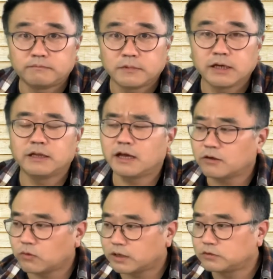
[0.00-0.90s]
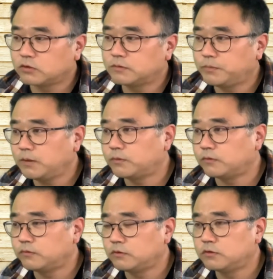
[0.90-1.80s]
In other words, those people
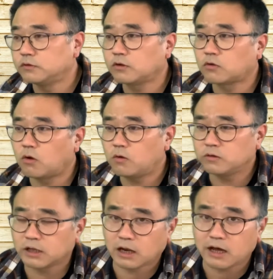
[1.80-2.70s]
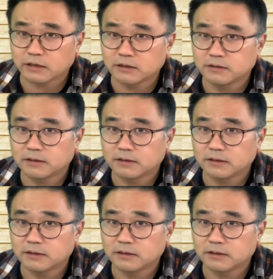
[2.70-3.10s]
who do not own the land,